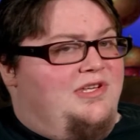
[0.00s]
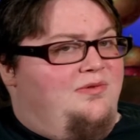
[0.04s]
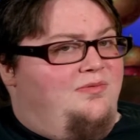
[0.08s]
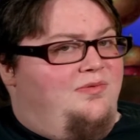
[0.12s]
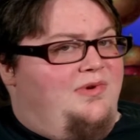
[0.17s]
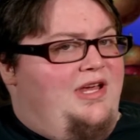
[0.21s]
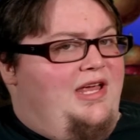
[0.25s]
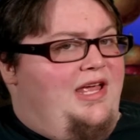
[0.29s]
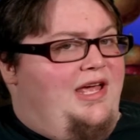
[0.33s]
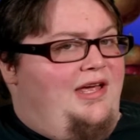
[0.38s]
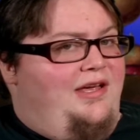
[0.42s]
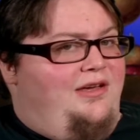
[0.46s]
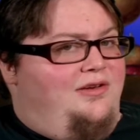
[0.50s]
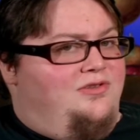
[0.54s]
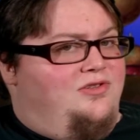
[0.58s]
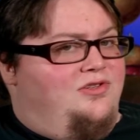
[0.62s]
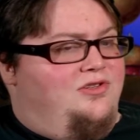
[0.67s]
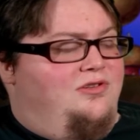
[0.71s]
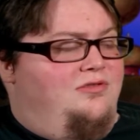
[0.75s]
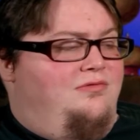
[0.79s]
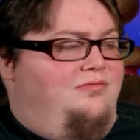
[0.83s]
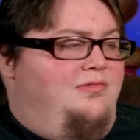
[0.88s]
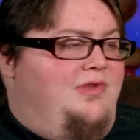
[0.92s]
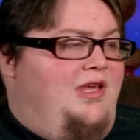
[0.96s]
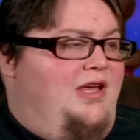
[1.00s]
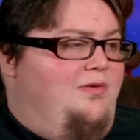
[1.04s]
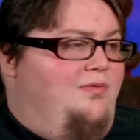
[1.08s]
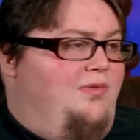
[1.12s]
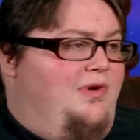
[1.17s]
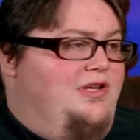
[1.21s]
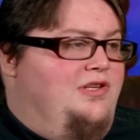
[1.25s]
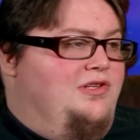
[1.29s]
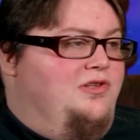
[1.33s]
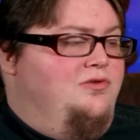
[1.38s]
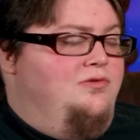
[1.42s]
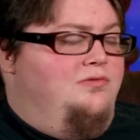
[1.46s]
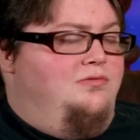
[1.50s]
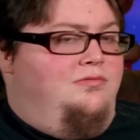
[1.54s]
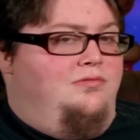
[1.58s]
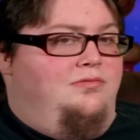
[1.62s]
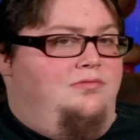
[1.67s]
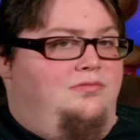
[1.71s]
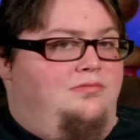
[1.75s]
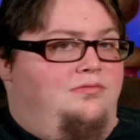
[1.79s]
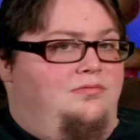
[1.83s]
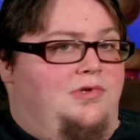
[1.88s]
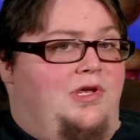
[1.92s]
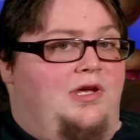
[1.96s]
they rehash, they
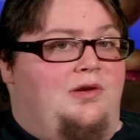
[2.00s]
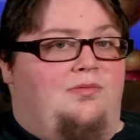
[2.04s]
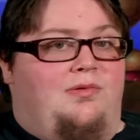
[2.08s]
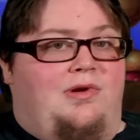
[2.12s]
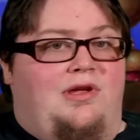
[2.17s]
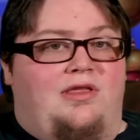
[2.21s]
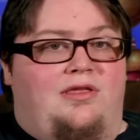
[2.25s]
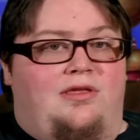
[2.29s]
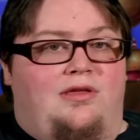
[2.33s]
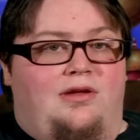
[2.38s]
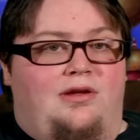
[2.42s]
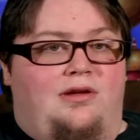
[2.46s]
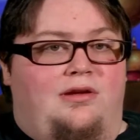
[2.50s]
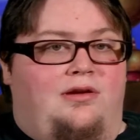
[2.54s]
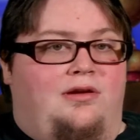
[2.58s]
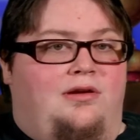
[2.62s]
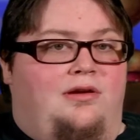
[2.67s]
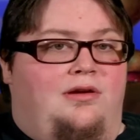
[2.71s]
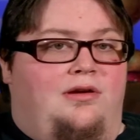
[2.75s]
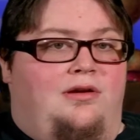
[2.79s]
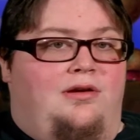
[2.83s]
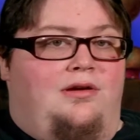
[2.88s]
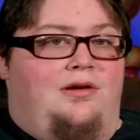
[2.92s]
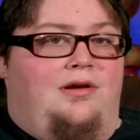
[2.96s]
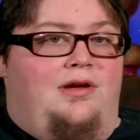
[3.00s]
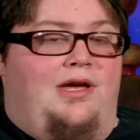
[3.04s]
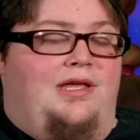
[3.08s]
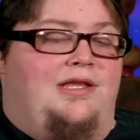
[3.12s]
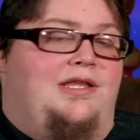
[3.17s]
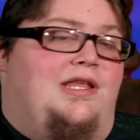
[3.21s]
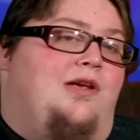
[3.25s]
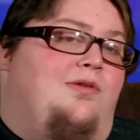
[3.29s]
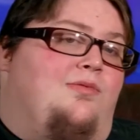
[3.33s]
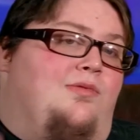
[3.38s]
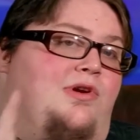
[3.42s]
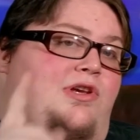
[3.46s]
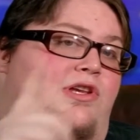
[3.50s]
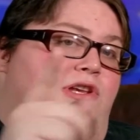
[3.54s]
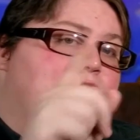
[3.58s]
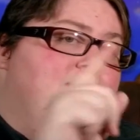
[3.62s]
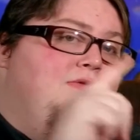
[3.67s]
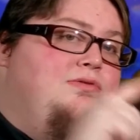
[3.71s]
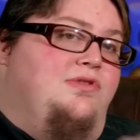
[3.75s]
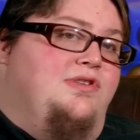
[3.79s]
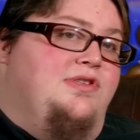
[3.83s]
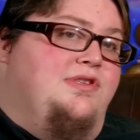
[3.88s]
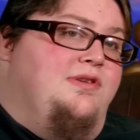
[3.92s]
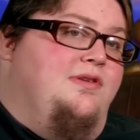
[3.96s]
redo, they rethink, and they
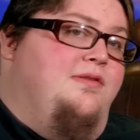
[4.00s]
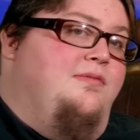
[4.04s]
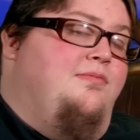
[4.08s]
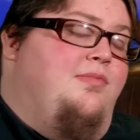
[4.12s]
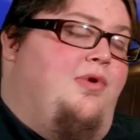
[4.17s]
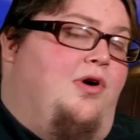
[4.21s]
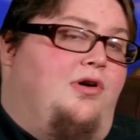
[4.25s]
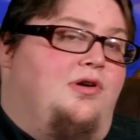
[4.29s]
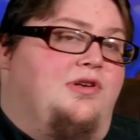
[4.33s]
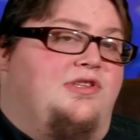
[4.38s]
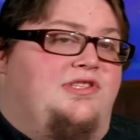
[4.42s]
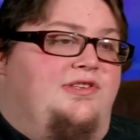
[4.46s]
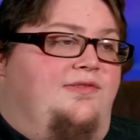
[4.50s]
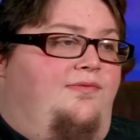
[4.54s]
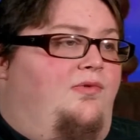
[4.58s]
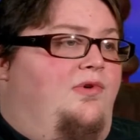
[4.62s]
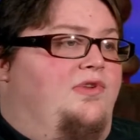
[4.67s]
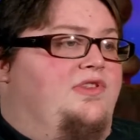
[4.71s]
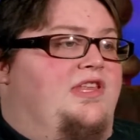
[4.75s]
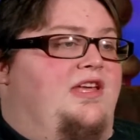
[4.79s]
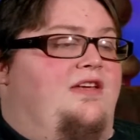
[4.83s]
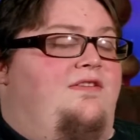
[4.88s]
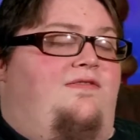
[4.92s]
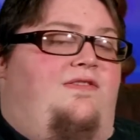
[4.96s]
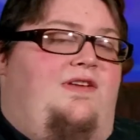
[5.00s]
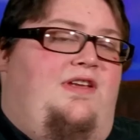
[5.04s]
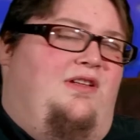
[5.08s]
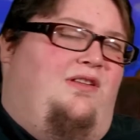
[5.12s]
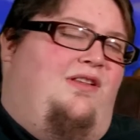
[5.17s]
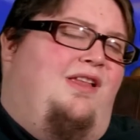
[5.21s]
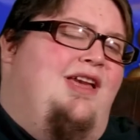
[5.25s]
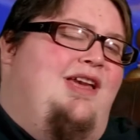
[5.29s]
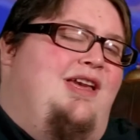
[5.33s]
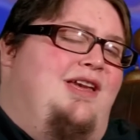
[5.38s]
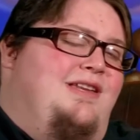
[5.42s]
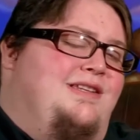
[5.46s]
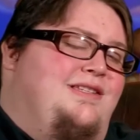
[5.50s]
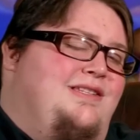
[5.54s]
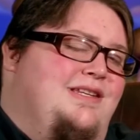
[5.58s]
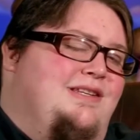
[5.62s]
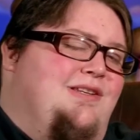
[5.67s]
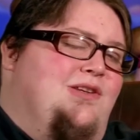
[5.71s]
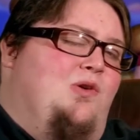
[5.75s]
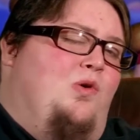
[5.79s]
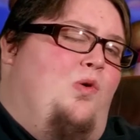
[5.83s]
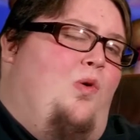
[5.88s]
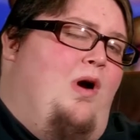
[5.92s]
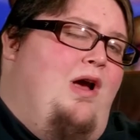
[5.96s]
reuse parts of what they feel
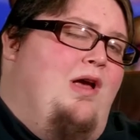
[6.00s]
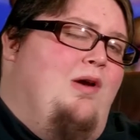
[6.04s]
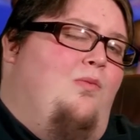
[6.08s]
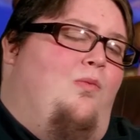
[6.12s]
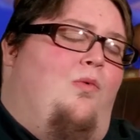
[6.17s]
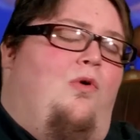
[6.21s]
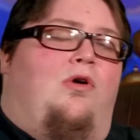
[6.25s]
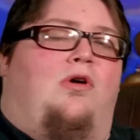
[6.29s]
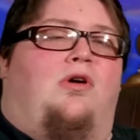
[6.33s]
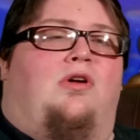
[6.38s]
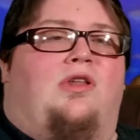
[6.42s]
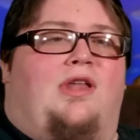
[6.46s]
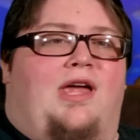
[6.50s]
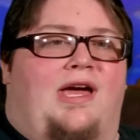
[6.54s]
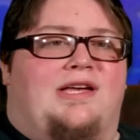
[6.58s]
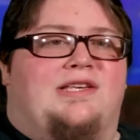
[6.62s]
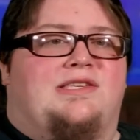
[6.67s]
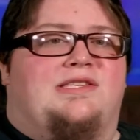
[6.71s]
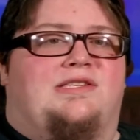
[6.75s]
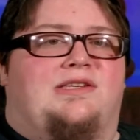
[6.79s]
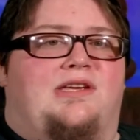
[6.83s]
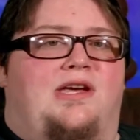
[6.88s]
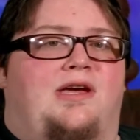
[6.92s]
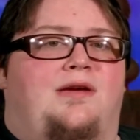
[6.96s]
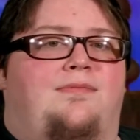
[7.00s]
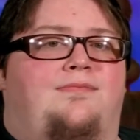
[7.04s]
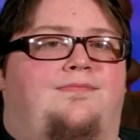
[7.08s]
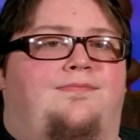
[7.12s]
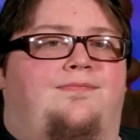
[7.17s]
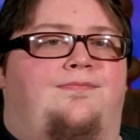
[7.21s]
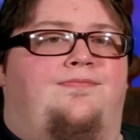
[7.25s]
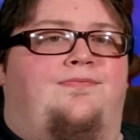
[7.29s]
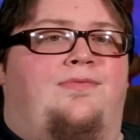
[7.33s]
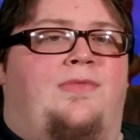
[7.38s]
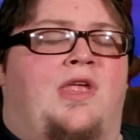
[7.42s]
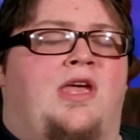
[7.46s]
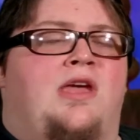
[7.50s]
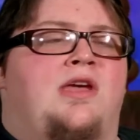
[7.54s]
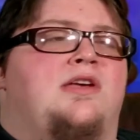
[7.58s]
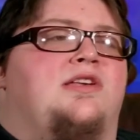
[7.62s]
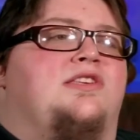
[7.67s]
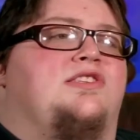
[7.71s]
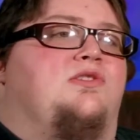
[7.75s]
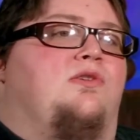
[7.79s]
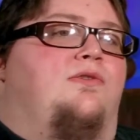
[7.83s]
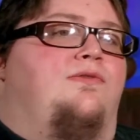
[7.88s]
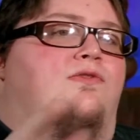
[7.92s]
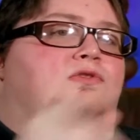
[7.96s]
didn't quite work last time.
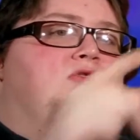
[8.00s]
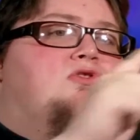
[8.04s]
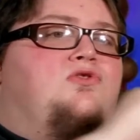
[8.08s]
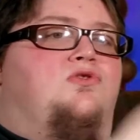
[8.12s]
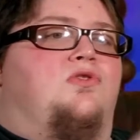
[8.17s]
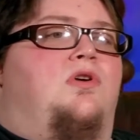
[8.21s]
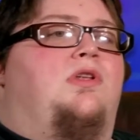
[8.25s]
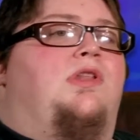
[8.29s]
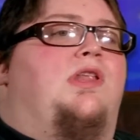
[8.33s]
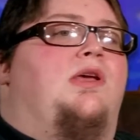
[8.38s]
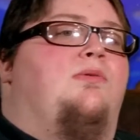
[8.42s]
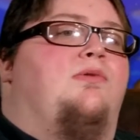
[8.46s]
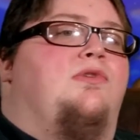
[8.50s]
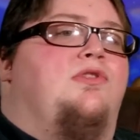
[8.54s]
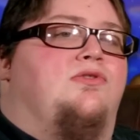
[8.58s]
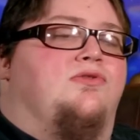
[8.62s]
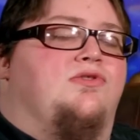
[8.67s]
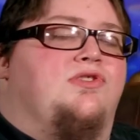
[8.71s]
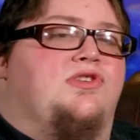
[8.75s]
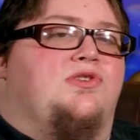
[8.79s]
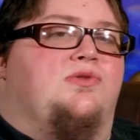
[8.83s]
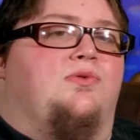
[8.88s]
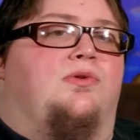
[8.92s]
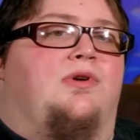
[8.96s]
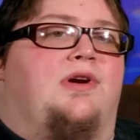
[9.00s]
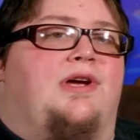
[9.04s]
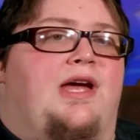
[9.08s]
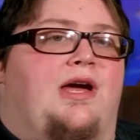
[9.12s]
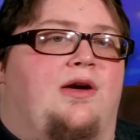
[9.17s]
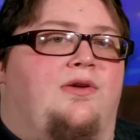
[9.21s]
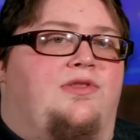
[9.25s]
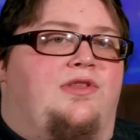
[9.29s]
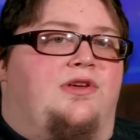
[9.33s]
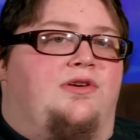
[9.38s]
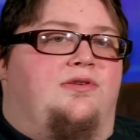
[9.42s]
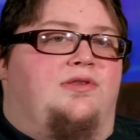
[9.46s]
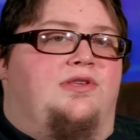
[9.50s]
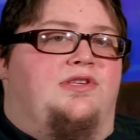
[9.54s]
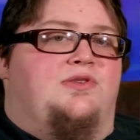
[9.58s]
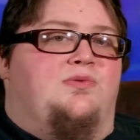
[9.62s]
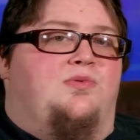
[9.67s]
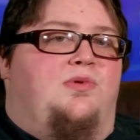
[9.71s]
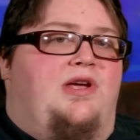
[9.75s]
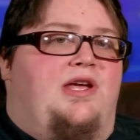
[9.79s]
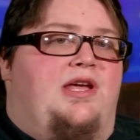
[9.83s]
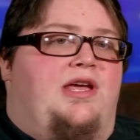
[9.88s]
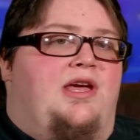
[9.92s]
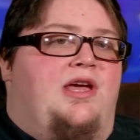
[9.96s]
So if you're struggling with your story out there
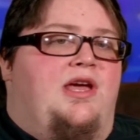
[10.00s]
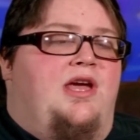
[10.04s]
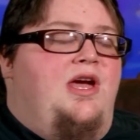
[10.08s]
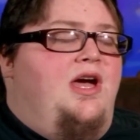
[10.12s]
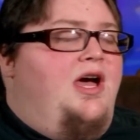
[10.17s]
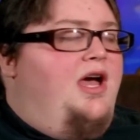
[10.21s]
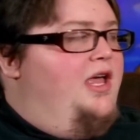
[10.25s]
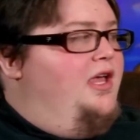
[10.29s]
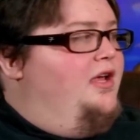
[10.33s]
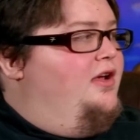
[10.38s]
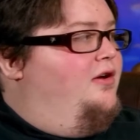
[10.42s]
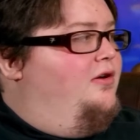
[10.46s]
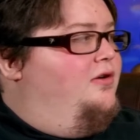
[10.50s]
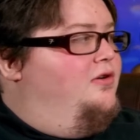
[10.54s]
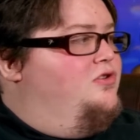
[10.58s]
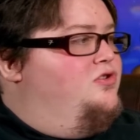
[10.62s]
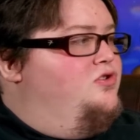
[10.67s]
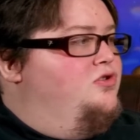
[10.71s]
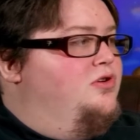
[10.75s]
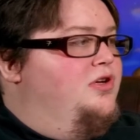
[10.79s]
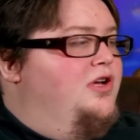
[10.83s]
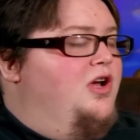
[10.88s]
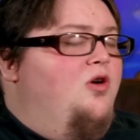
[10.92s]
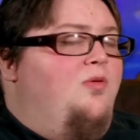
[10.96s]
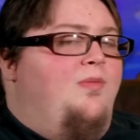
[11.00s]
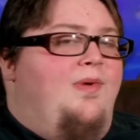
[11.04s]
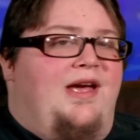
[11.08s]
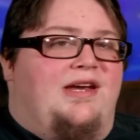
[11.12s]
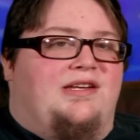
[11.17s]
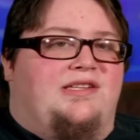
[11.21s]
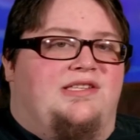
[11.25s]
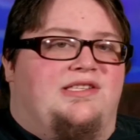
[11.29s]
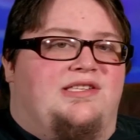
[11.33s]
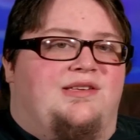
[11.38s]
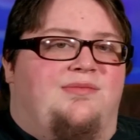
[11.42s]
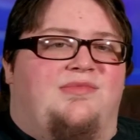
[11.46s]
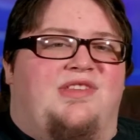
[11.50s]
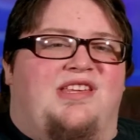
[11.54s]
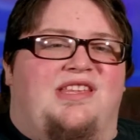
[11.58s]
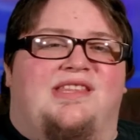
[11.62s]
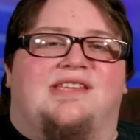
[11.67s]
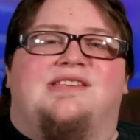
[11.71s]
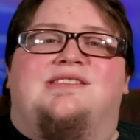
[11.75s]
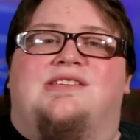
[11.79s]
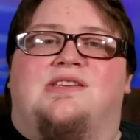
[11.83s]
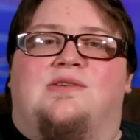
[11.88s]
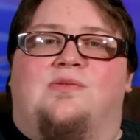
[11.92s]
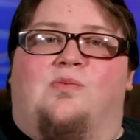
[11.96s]
this week, I encourage you to go back to something
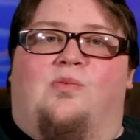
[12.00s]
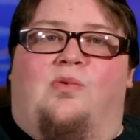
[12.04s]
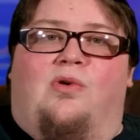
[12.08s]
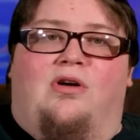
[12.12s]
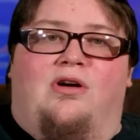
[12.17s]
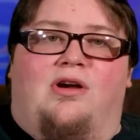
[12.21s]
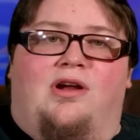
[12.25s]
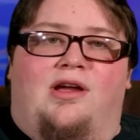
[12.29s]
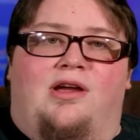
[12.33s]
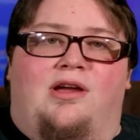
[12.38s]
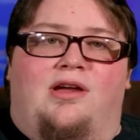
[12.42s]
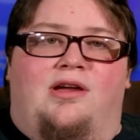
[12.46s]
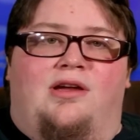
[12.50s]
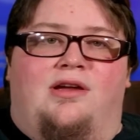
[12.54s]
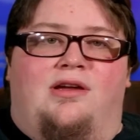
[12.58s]
that didn't work